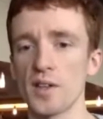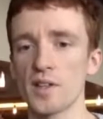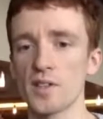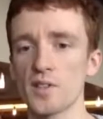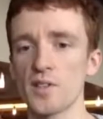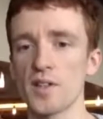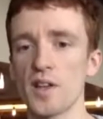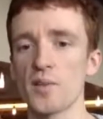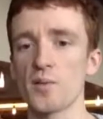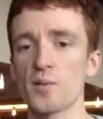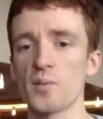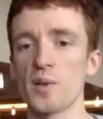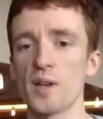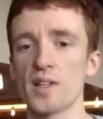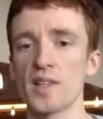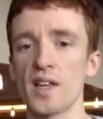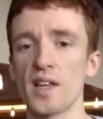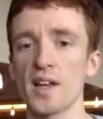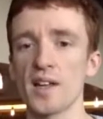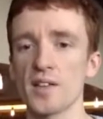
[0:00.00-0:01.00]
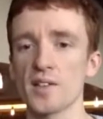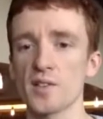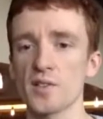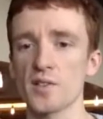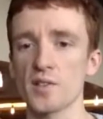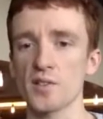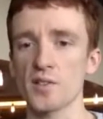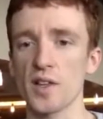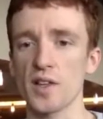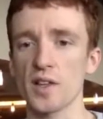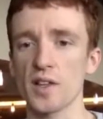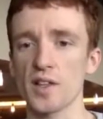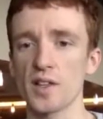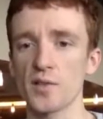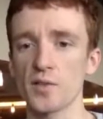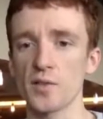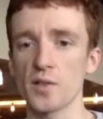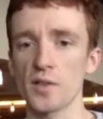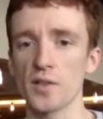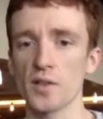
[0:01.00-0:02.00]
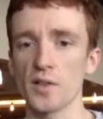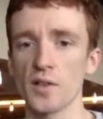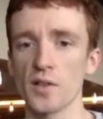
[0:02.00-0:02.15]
And so that would make that answer slightly different.